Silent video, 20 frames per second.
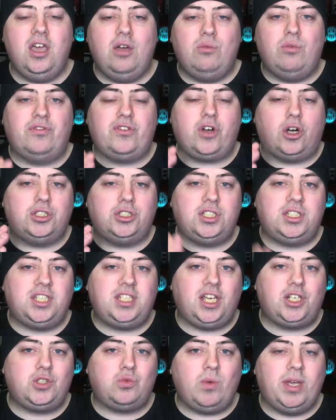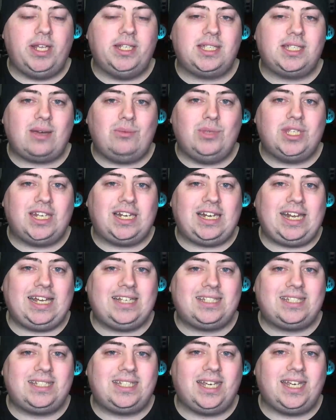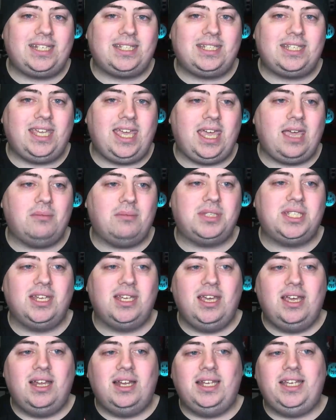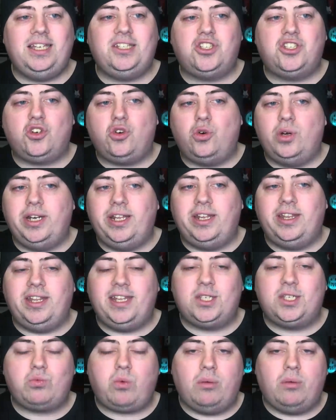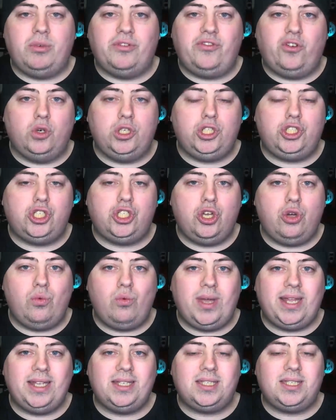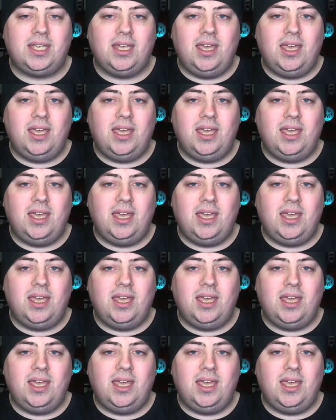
We've got six wins out of the last six games. Leeds are going into this one with only two wins